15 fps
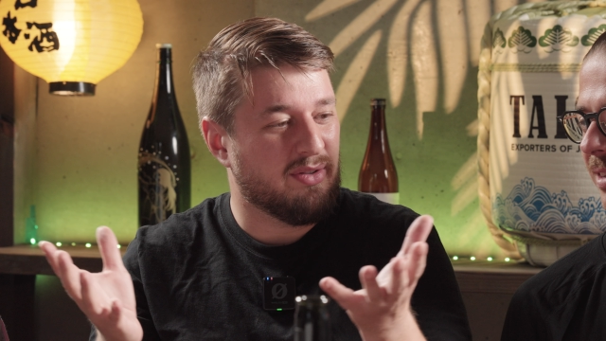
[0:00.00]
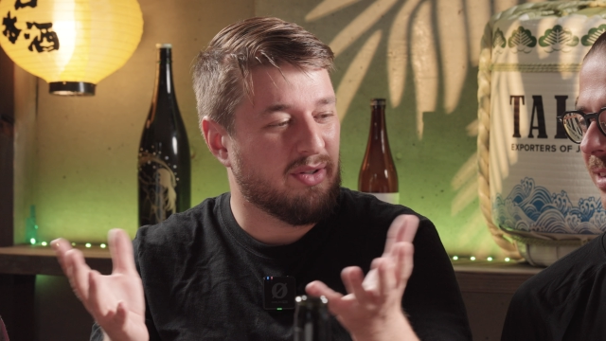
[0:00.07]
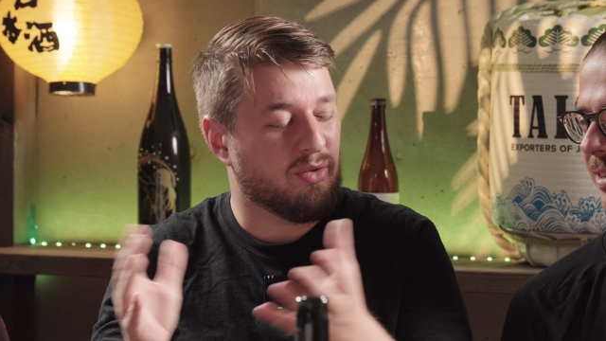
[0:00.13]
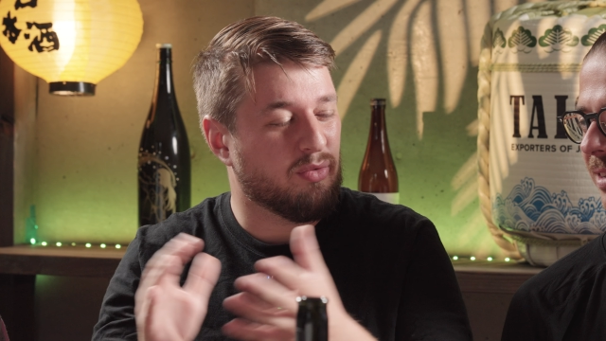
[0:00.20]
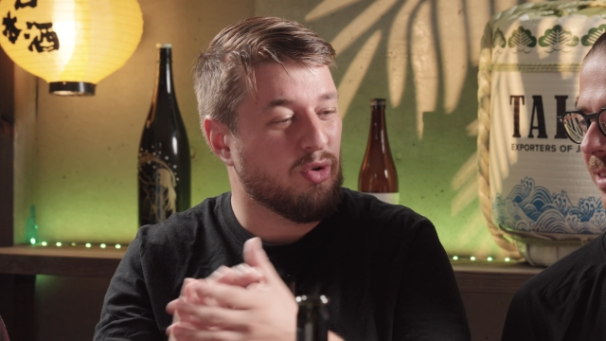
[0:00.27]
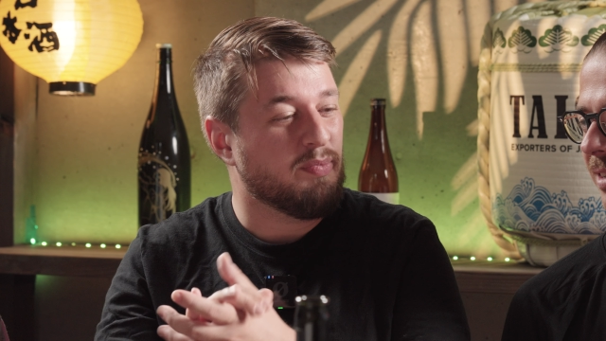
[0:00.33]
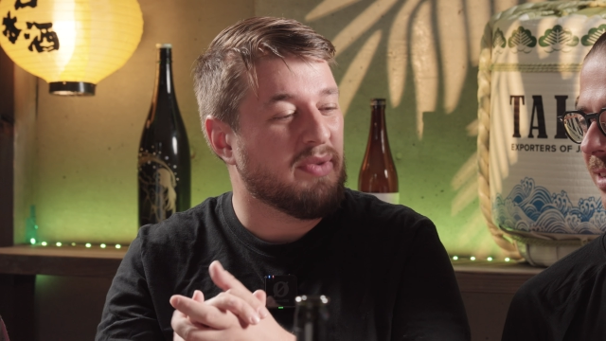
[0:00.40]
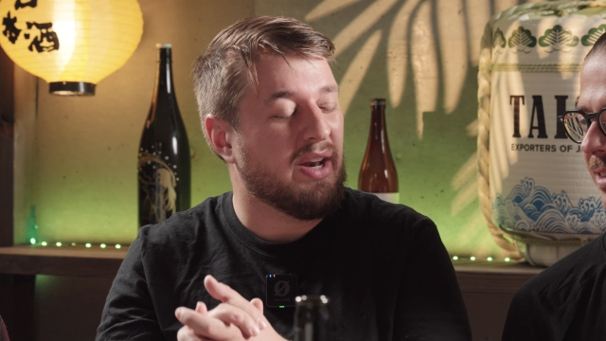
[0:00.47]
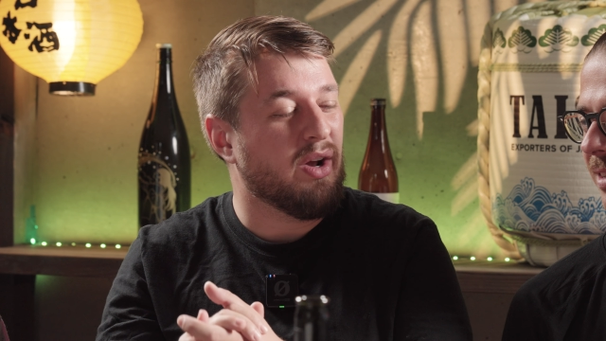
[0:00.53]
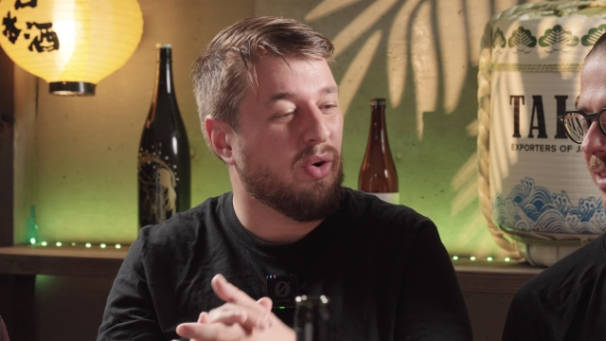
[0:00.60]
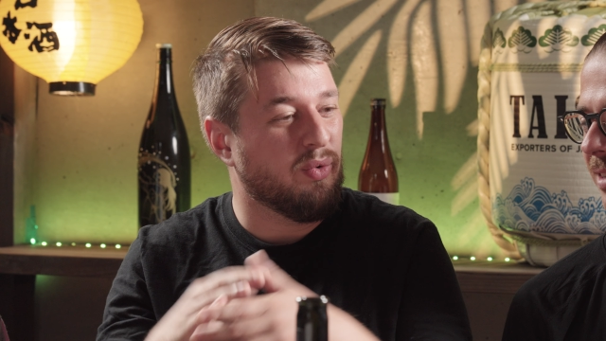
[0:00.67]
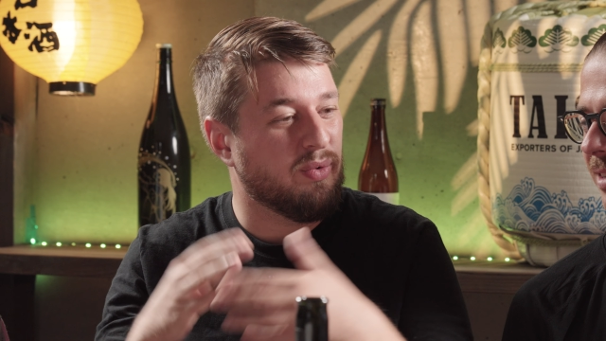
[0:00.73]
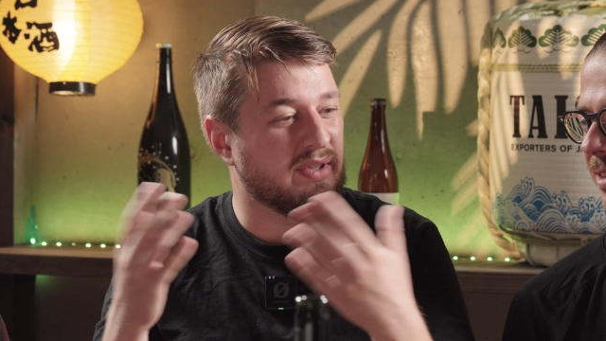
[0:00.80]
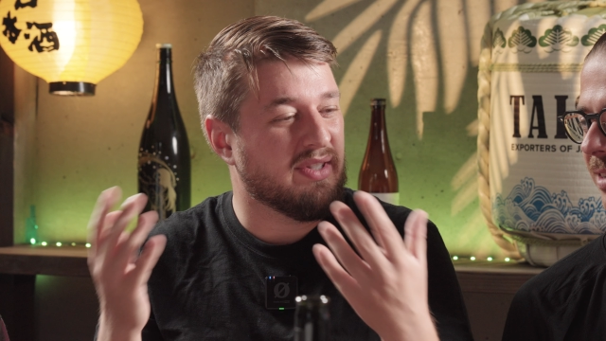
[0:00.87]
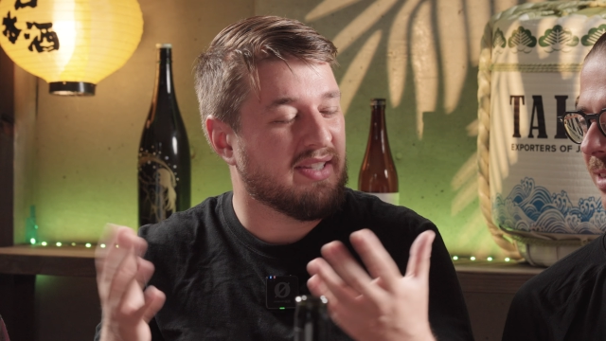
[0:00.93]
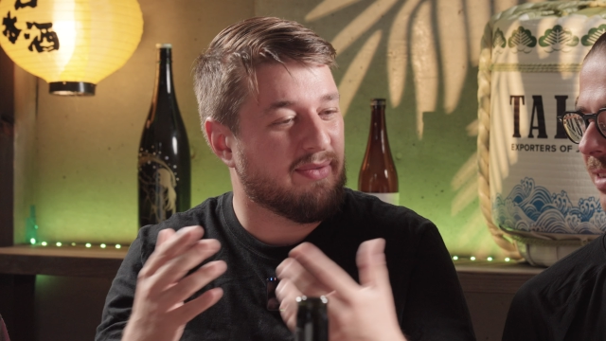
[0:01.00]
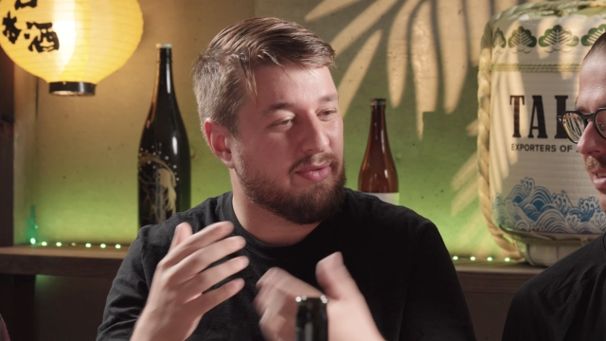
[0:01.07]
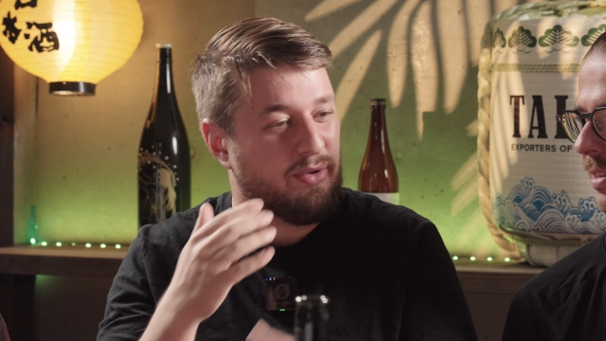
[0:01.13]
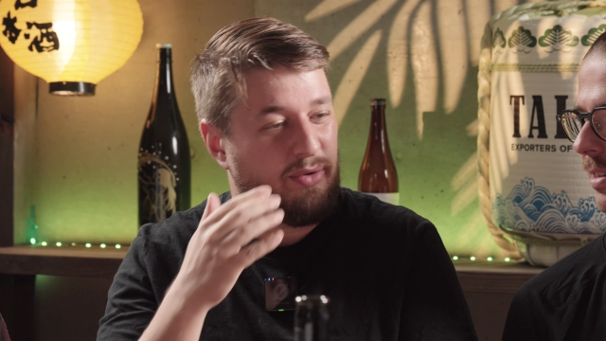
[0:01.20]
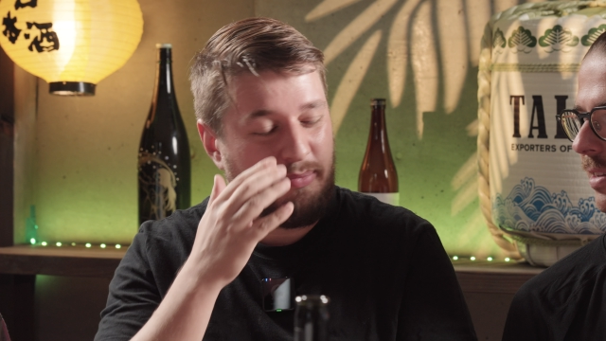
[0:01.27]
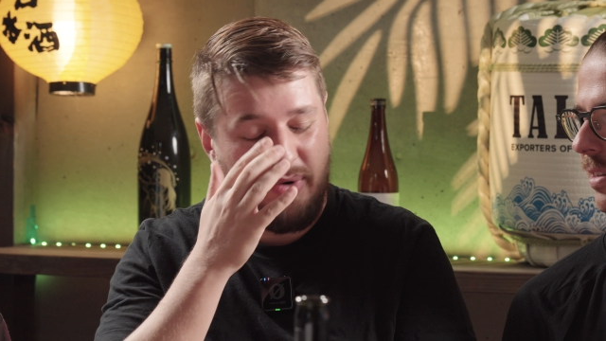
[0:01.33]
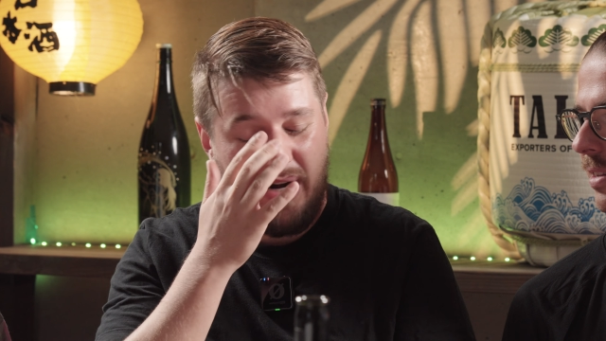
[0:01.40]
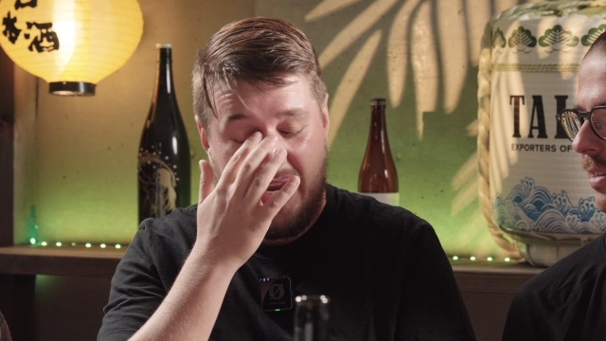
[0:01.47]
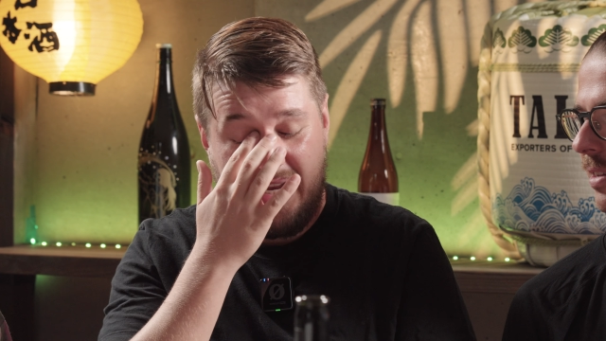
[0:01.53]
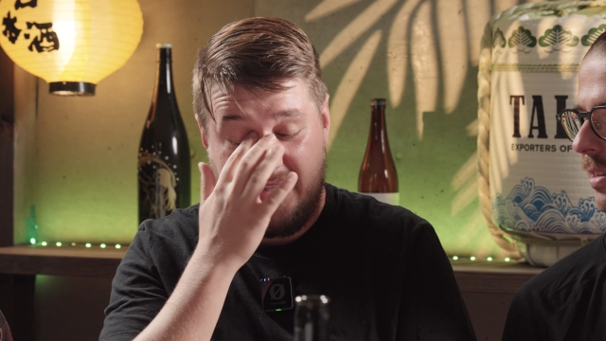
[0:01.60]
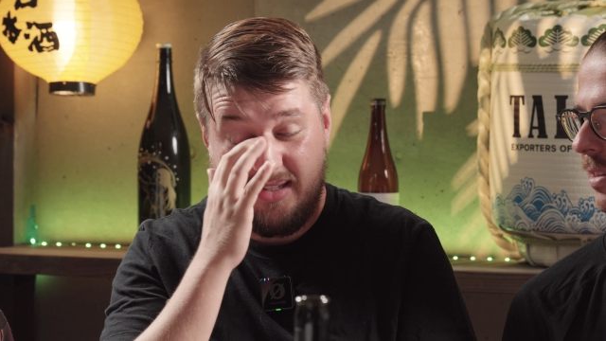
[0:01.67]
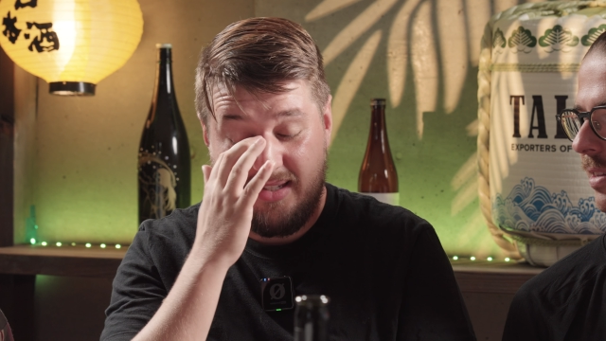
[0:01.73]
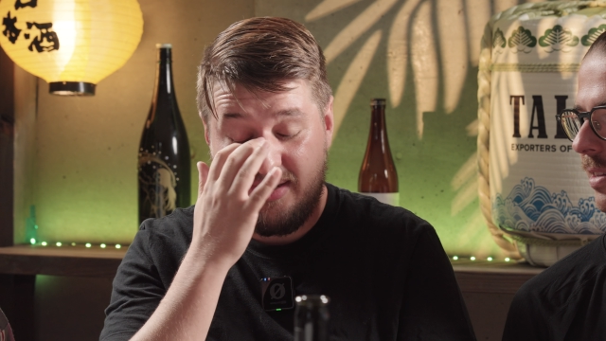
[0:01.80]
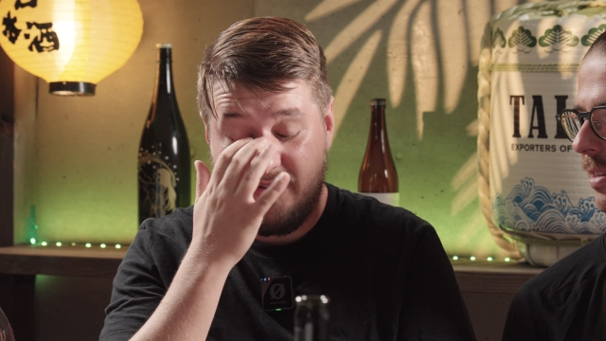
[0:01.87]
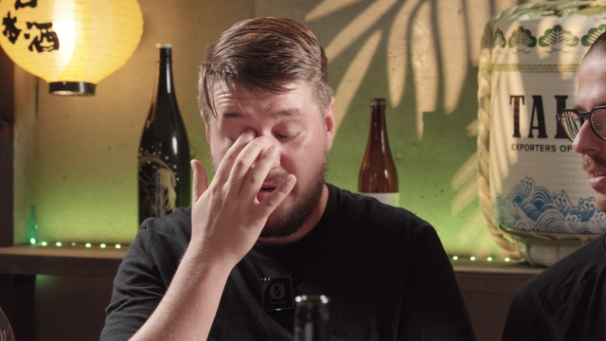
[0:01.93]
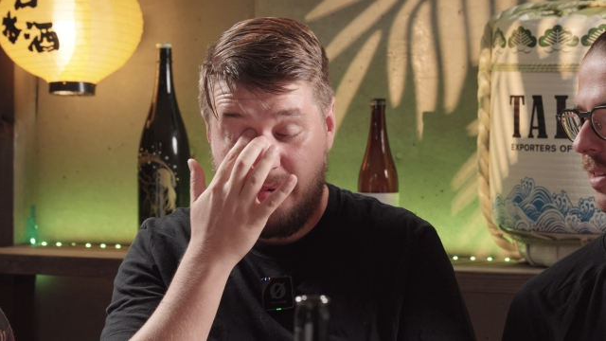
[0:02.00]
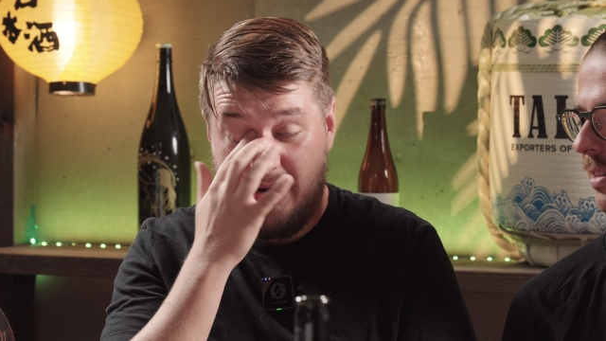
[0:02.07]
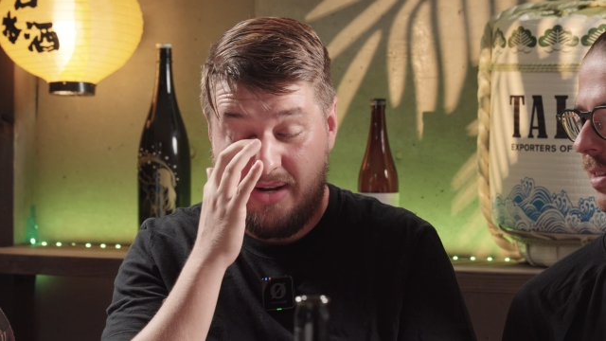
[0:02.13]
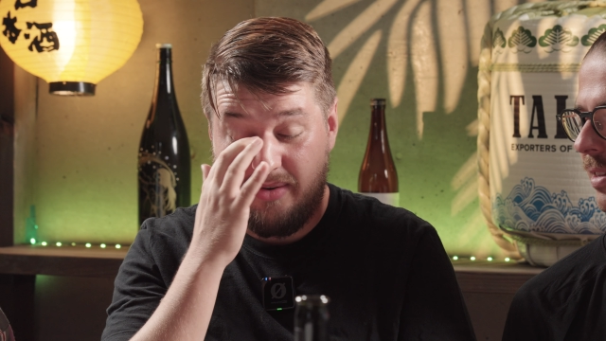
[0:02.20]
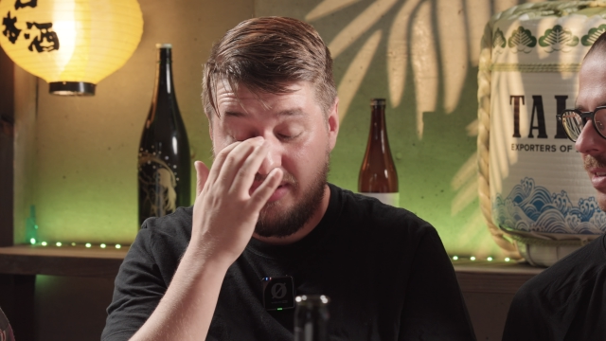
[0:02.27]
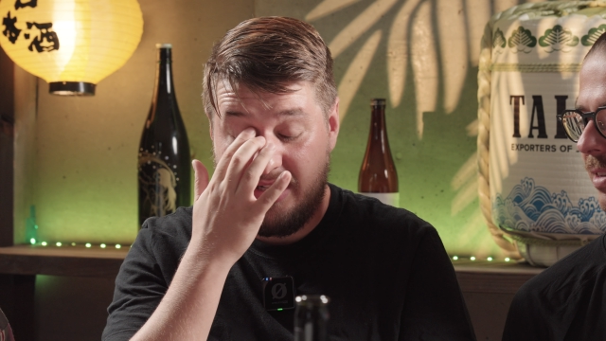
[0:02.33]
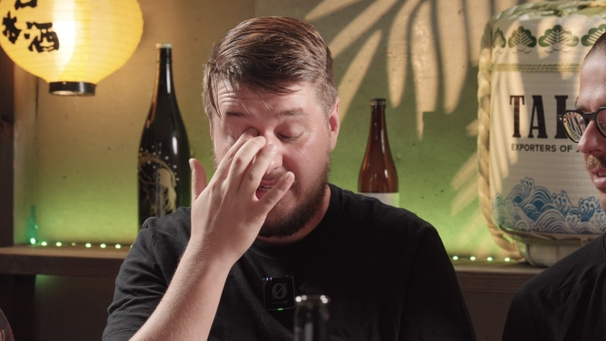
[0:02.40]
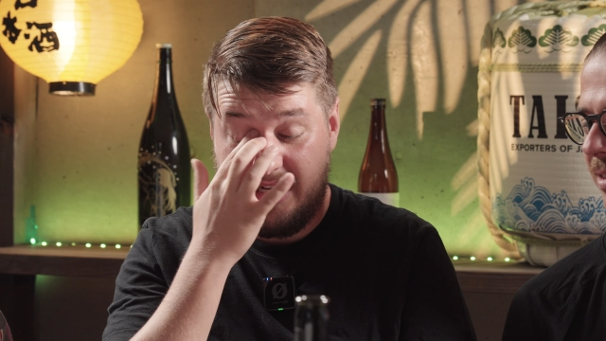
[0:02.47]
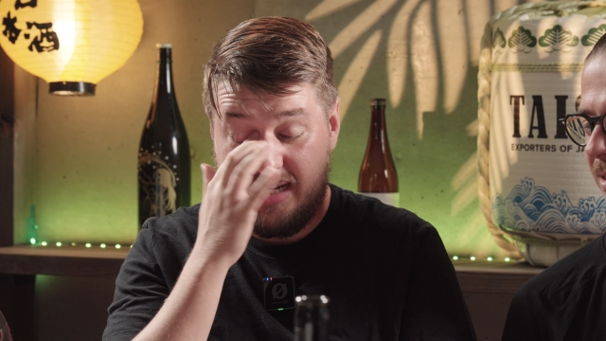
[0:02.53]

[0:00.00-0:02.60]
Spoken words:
group that owns several brands around